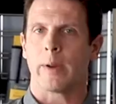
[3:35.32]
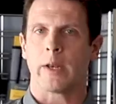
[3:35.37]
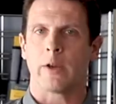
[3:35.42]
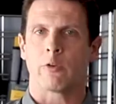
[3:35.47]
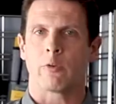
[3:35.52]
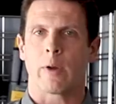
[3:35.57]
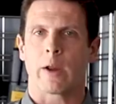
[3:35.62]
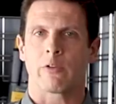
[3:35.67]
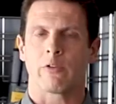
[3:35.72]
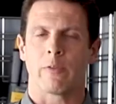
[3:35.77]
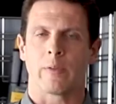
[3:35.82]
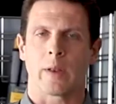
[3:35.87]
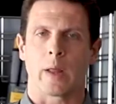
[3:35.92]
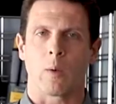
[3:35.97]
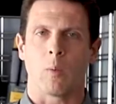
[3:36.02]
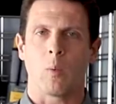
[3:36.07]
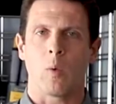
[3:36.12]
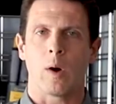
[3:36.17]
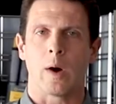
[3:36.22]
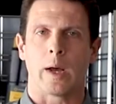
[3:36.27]
any direction that
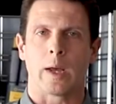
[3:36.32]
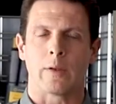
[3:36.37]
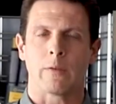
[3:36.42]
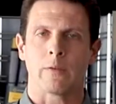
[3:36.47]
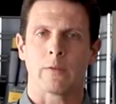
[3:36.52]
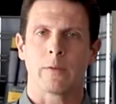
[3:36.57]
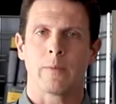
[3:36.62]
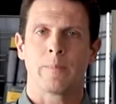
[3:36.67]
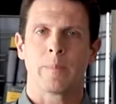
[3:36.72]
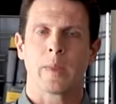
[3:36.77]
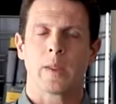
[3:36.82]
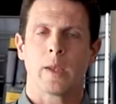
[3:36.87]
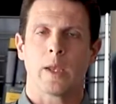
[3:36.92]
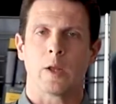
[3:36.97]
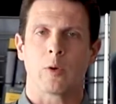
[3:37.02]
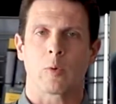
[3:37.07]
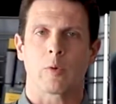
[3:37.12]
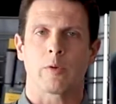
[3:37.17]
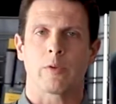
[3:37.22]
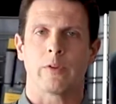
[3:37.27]
I want
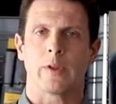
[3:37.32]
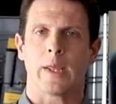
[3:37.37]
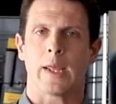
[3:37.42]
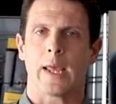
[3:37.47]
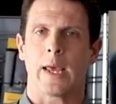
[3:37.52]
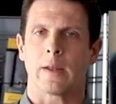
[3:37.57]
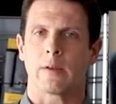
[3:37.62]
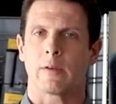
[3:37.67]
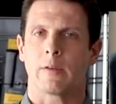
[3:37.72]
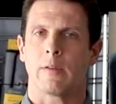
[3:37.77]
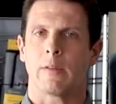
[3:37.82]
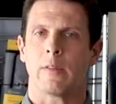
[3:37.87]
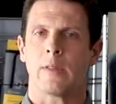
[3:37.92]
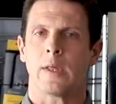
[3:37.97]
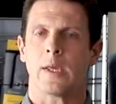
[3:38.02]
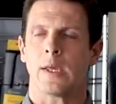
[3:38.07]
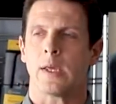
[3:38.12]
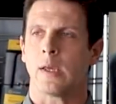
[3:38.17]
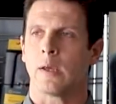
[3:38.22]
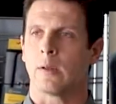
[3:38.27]
in order to get
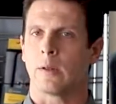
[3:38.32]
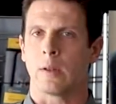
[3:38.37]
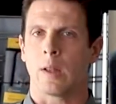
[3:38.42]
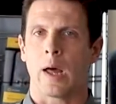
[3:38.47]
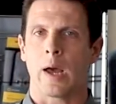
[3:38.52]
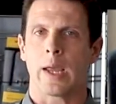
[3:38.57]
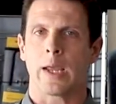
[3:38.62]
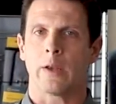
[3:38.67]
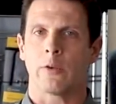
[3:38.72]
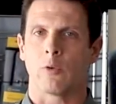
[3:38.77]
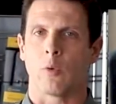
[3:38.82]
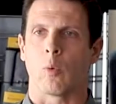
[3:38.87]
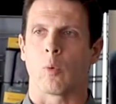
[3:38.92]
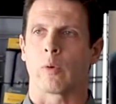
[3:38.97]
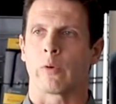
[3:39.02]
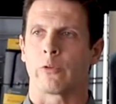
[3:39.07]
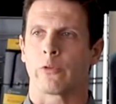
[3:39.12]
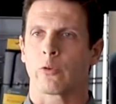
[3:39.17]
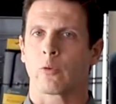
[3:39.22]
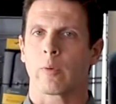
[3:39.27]
the light
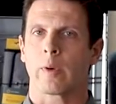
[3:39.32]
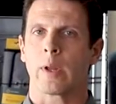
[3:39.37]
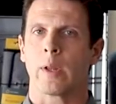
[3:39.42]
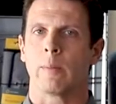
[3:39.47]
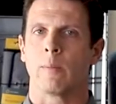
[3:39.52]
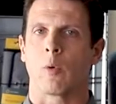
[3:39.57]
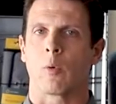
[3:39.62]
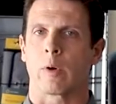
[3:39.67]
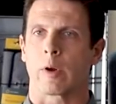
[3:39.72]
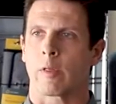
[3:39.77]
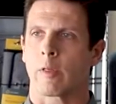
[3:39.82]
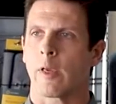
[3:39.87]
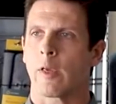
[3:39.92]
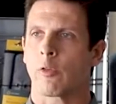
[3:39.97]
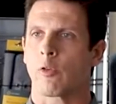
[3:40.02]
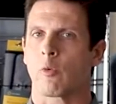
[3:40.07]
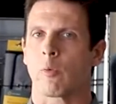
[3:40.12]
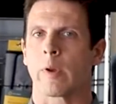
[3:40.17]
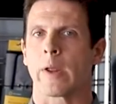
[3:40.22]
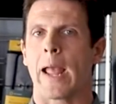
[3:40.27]
or scrim or
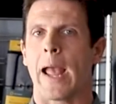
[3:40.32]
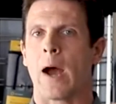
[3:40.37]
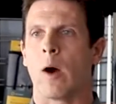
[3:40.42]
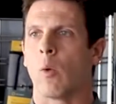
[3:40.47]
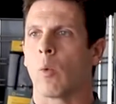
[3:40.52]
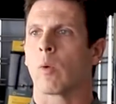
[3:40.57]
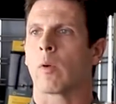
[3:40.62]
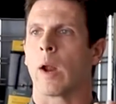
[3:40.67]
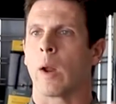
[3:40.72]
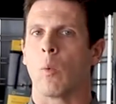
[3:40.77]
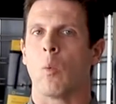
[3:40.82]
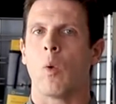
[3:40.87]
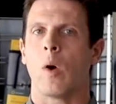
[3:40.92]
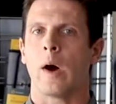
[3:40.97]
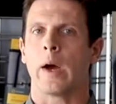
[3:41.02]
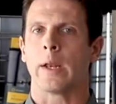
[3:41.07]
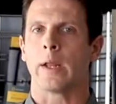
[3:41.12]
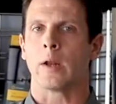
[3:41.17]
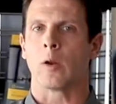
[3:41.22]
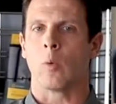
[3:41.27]
accessory out where I
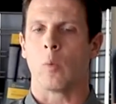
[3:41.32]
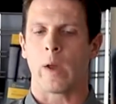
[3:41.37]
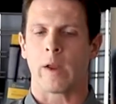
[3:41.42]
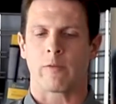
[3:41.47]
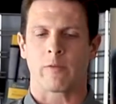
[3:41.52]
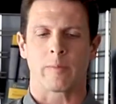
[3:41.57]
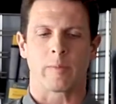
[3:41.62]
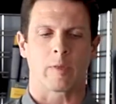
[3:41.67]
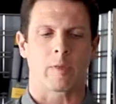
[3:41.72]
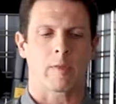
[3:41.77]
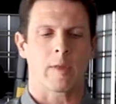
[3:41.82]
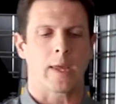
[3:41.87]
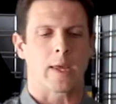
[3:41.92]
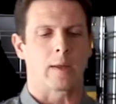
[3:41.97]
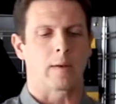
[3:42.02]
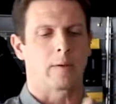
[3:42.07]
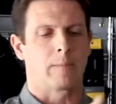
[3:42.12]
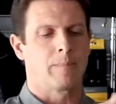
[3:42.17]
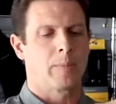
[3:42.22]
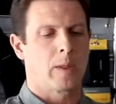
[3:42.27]
want it away from the
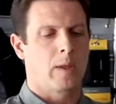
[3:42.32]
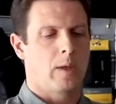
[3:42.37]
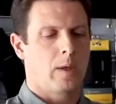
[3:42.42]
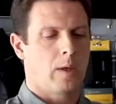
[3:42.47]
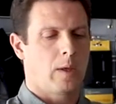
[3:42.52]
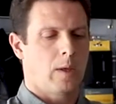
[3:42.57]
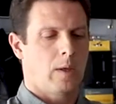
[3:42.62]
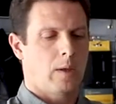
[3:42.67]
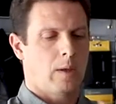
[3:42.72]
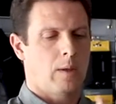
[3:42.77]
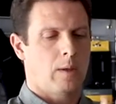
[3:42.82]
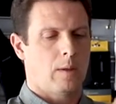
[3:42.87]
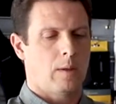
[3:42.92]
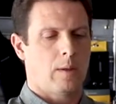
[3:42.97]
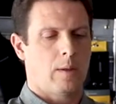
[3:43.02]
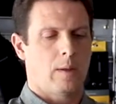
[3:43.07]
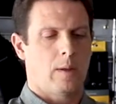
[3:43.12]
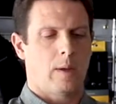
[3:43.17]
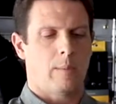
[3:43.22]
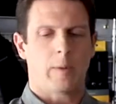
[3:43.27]
stand.
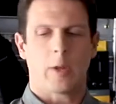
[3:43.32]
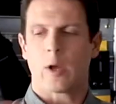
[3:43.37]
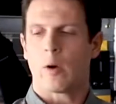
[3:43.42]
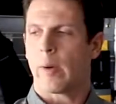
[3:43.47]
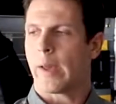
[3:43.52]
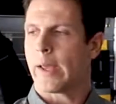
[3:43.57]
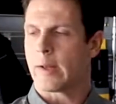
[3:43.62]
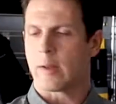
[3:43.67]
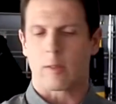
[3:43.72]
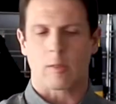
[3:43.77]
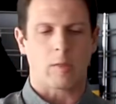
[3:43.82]
I'm going to go ahead and